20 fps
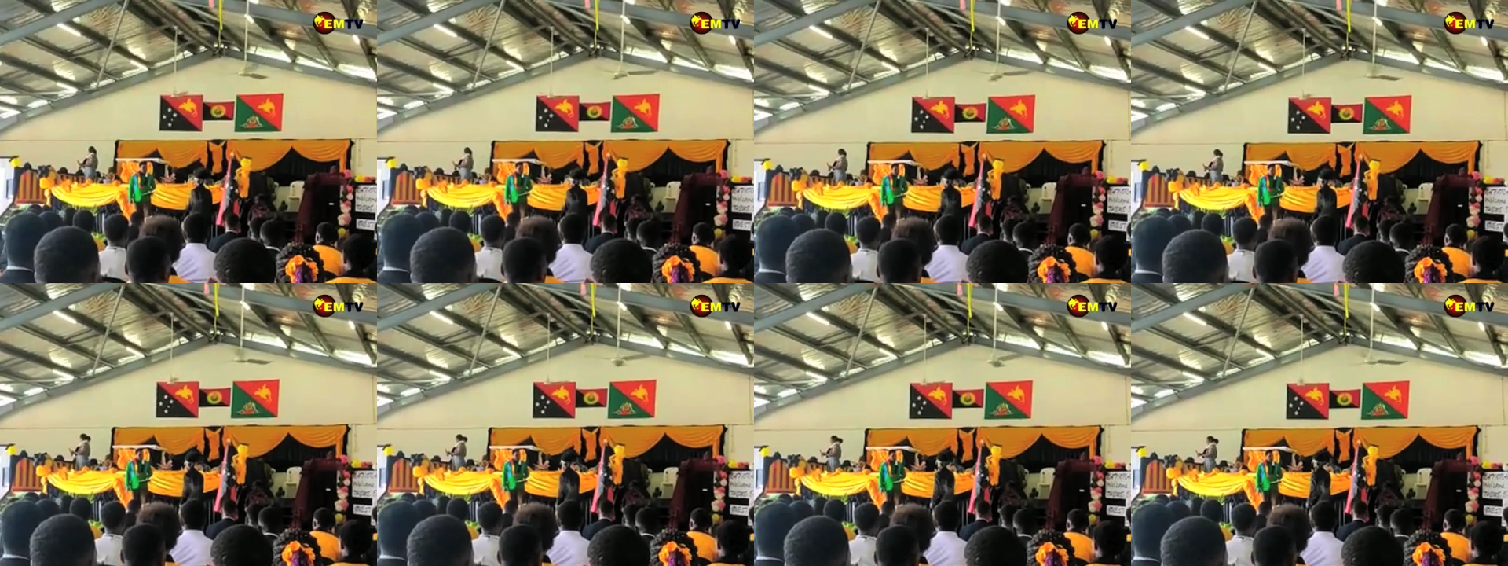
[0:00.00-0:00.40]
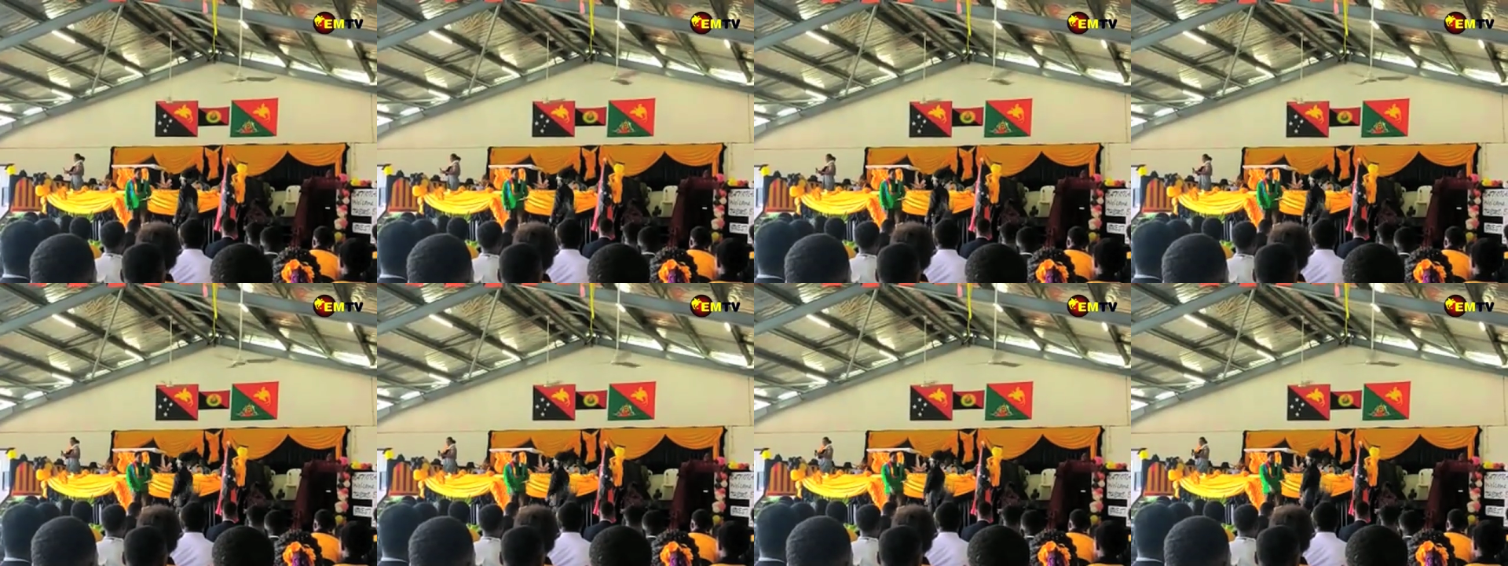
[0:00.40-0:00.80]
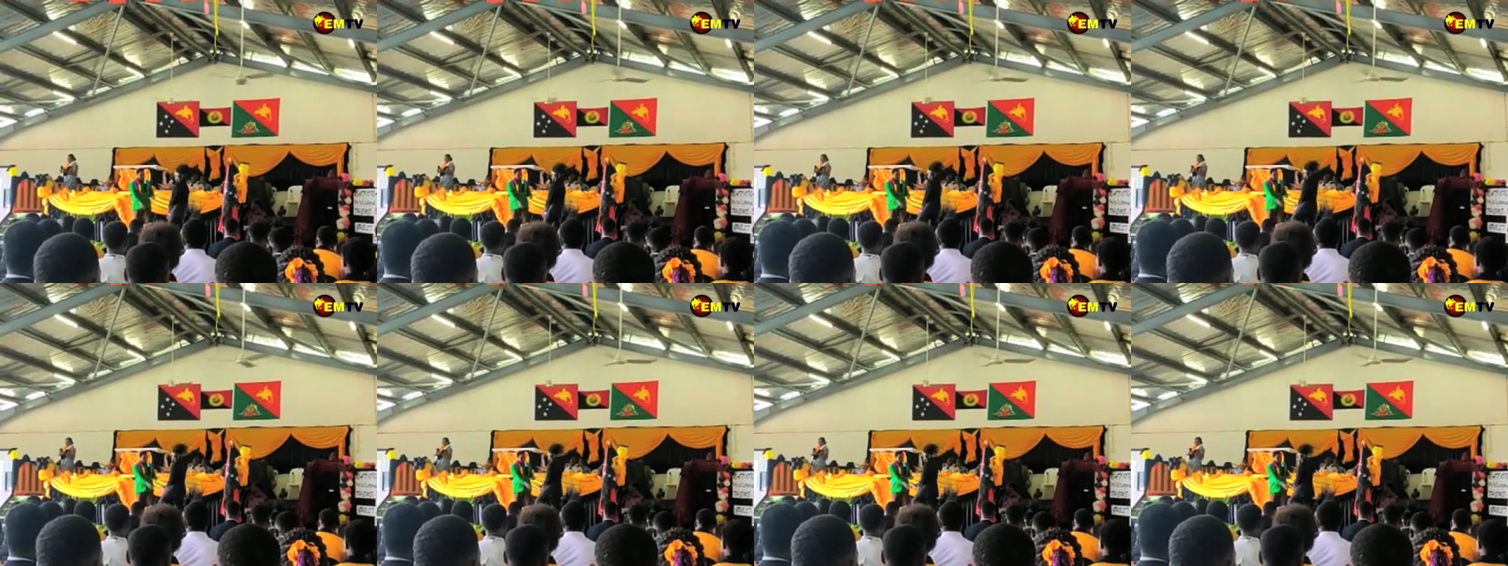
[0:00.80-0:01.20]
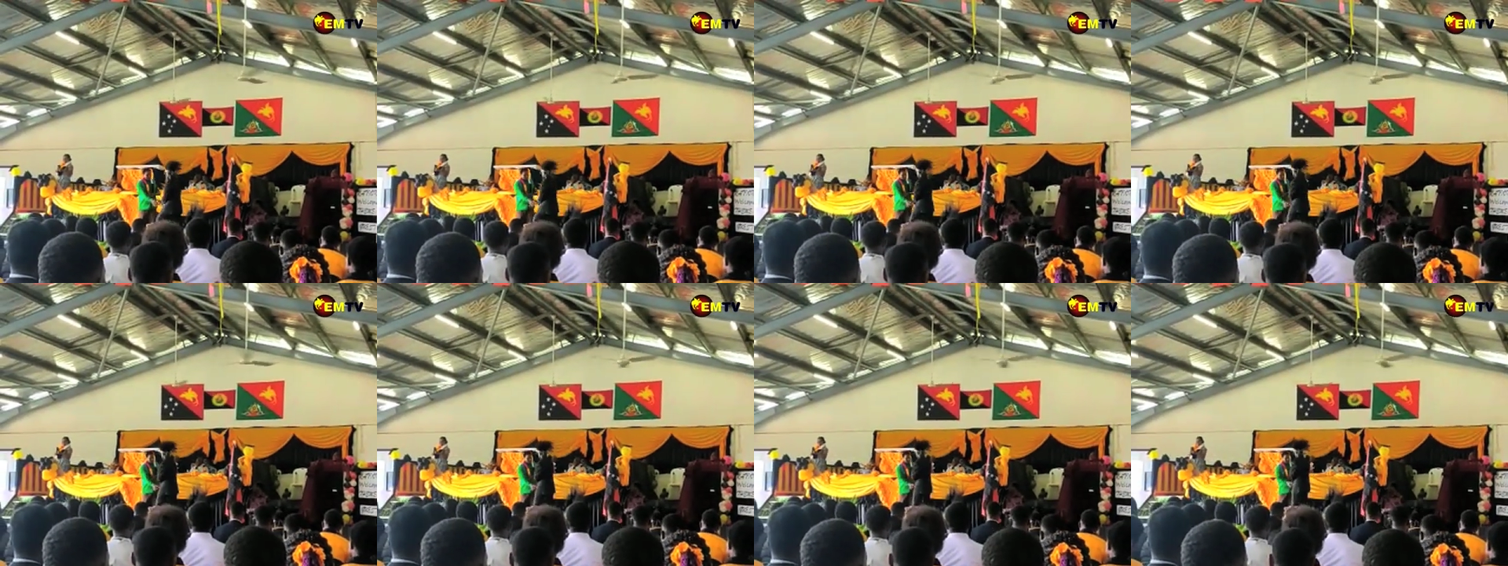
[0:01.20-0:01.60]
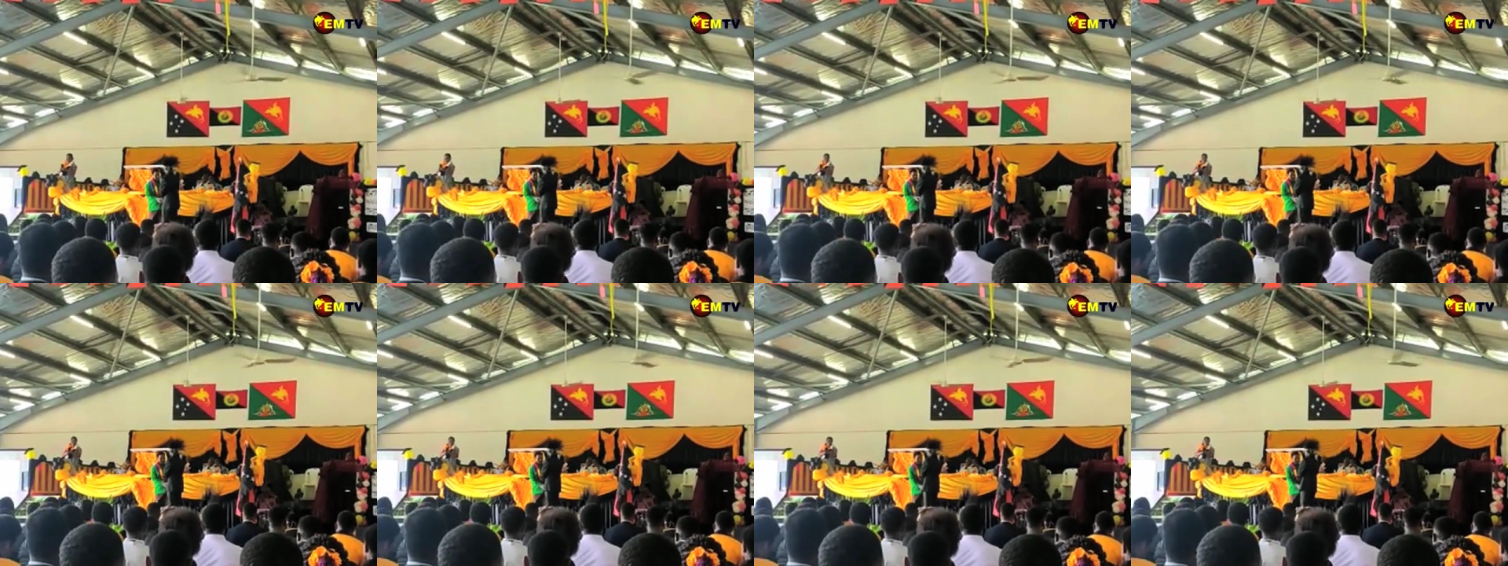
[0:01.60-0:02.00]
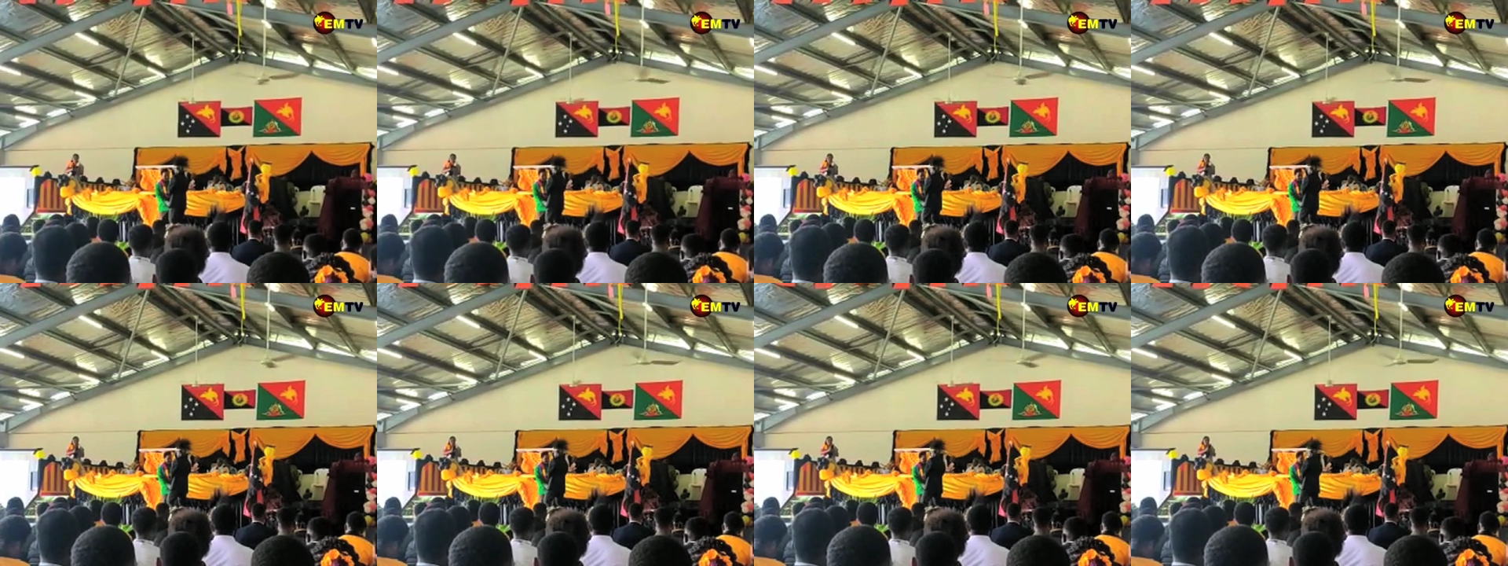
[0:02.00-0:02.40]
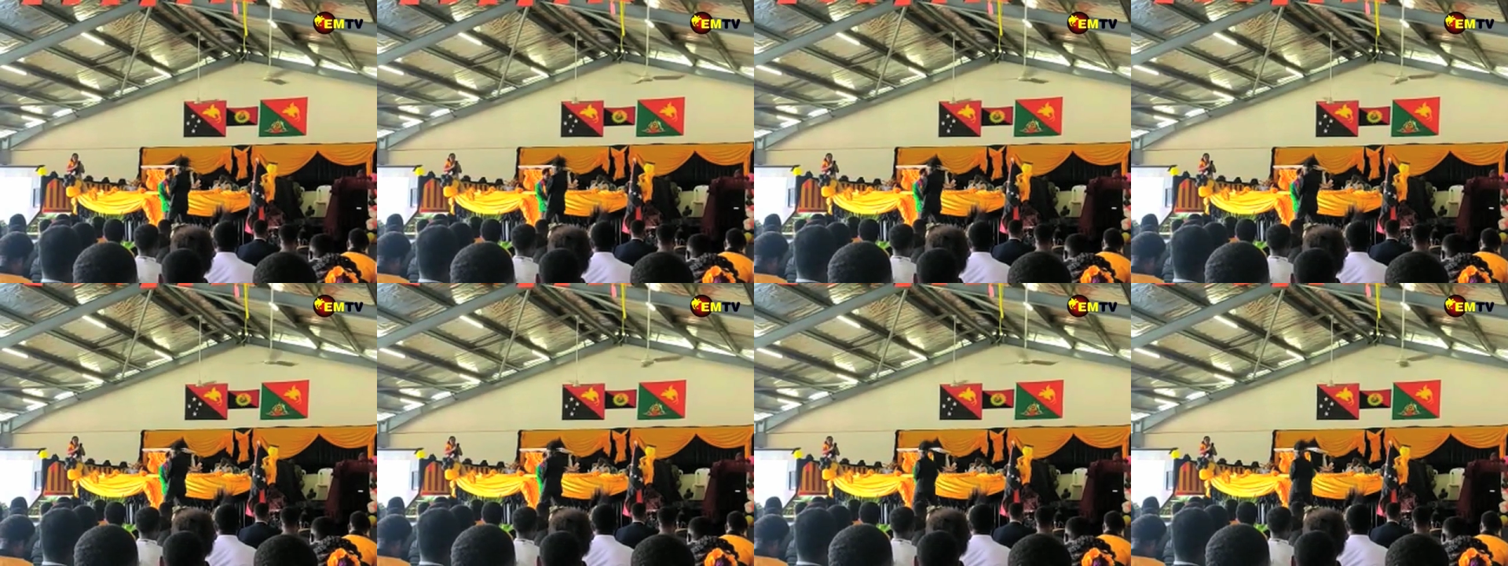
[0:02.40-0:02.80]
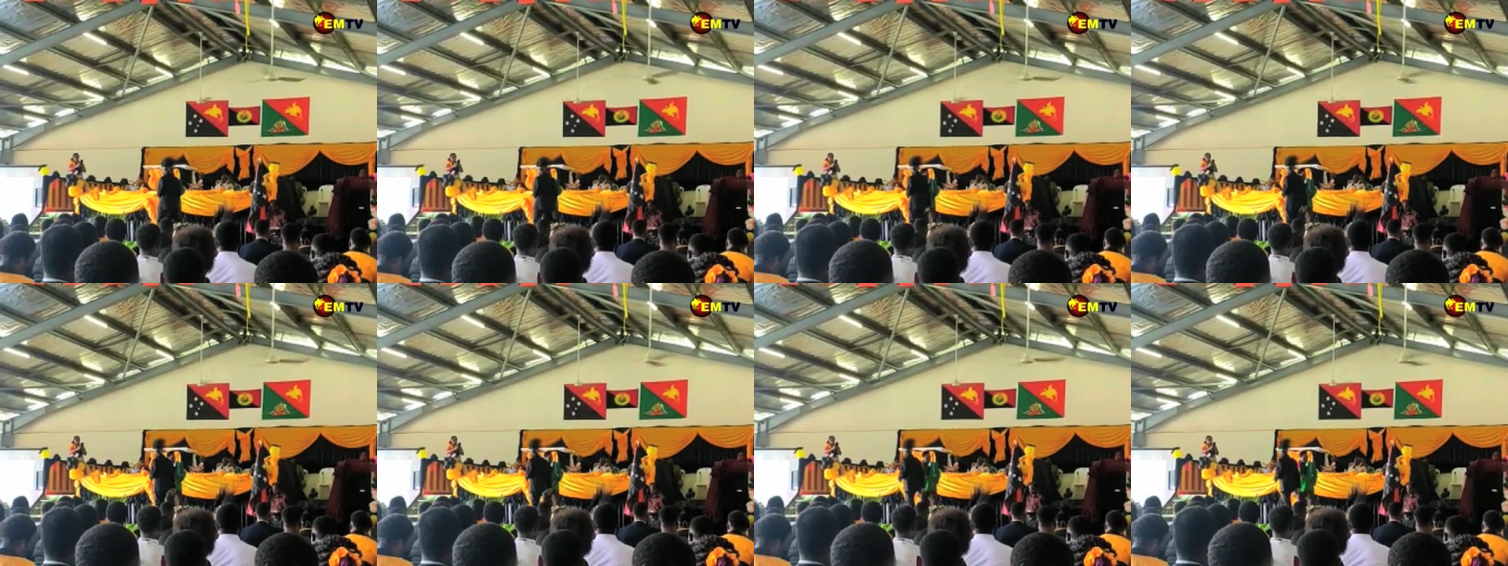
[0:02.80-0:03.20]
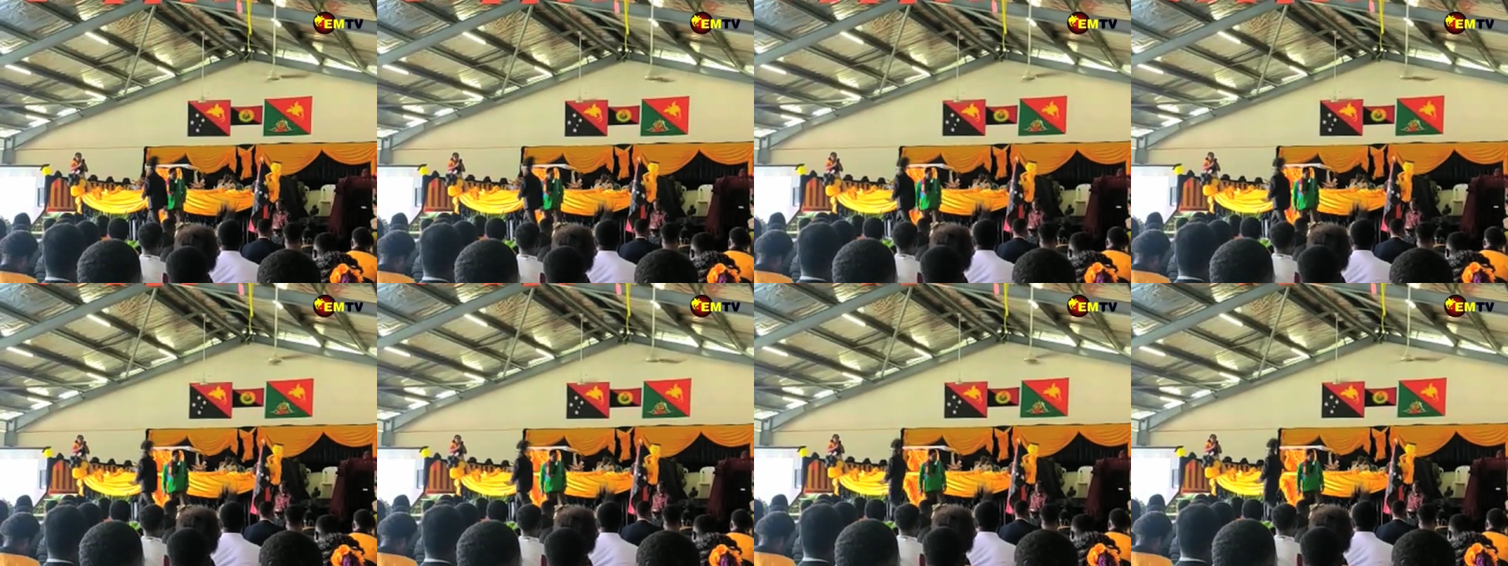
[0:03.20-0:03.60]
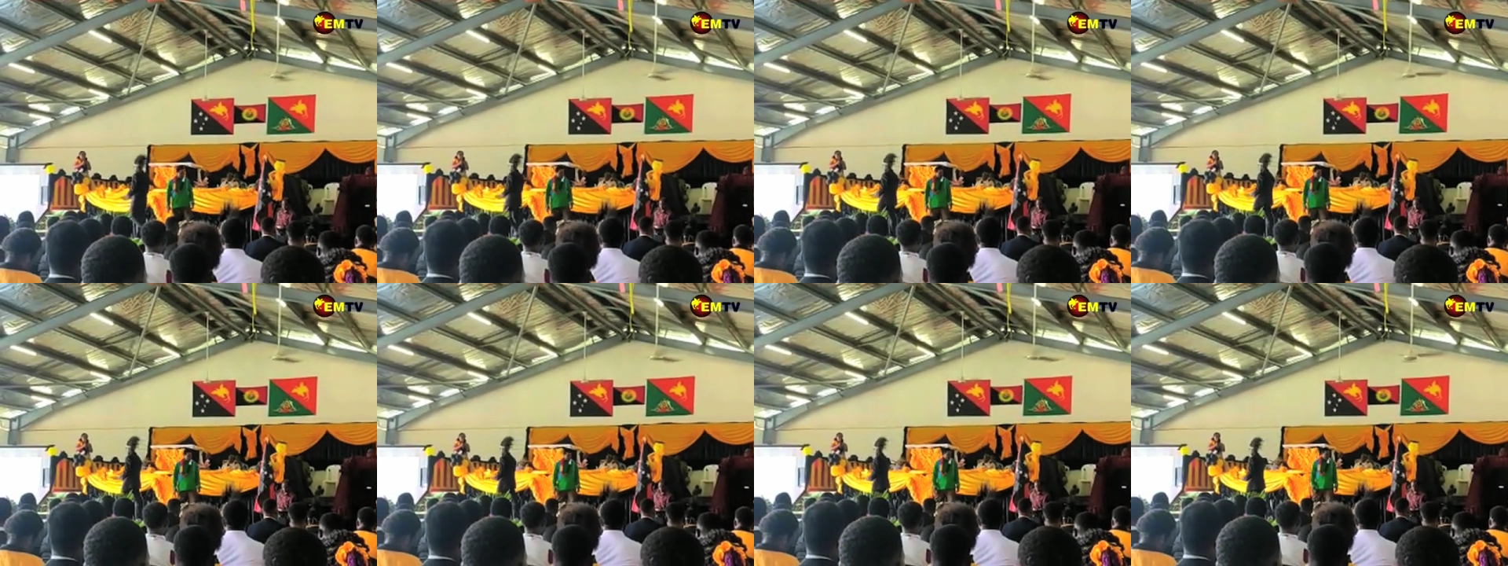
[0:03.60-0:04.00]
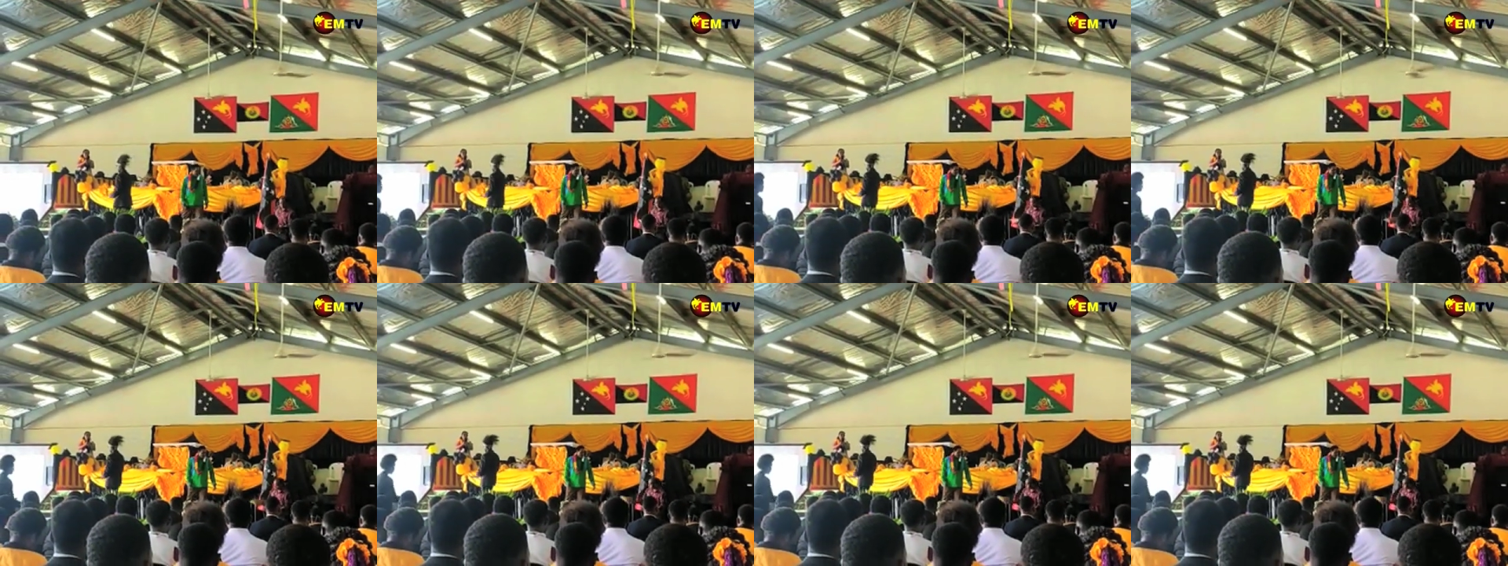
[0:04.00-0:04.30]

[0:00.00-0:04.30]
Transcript: [unreadable: no face in view]